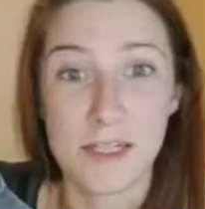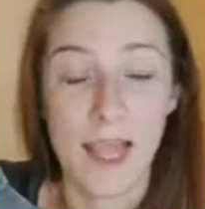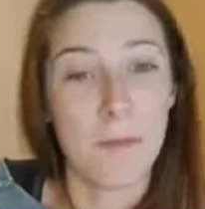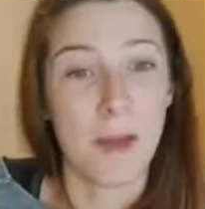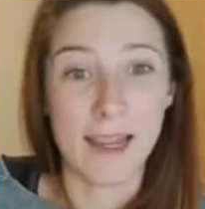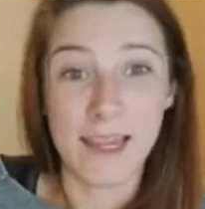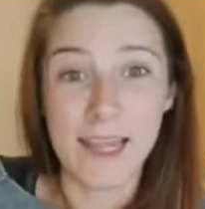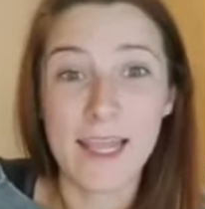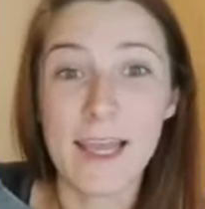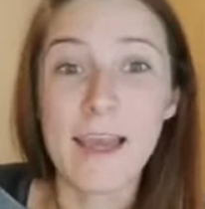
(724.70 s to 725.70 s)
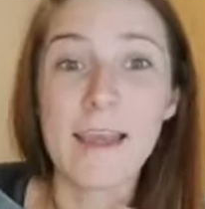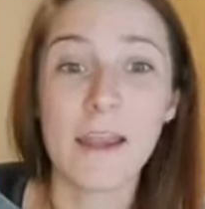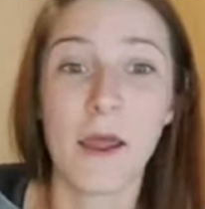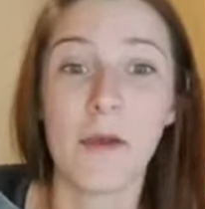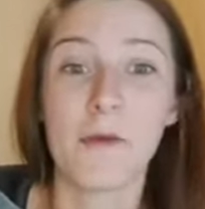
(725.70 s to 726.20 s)
got my kit.
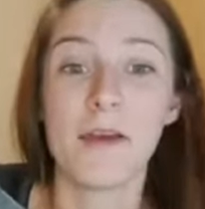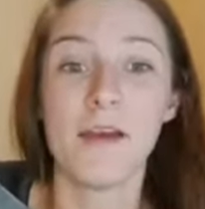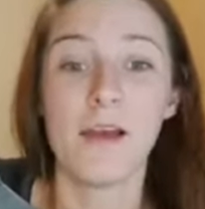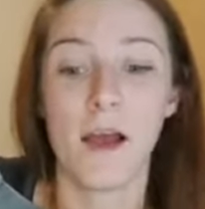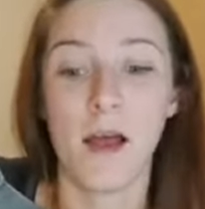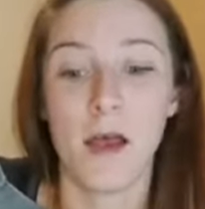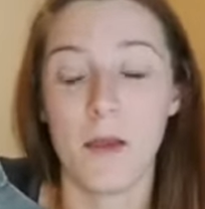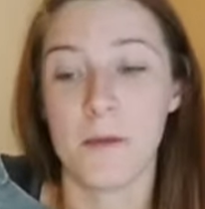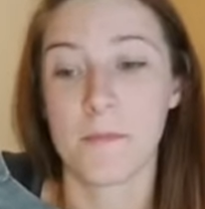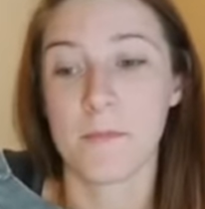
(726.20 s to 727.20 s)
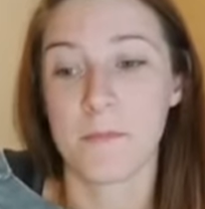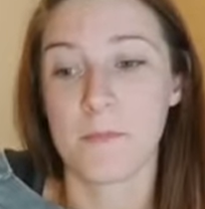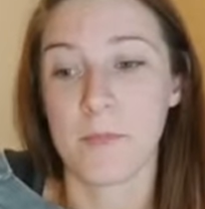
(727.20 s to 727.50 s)
You know, um,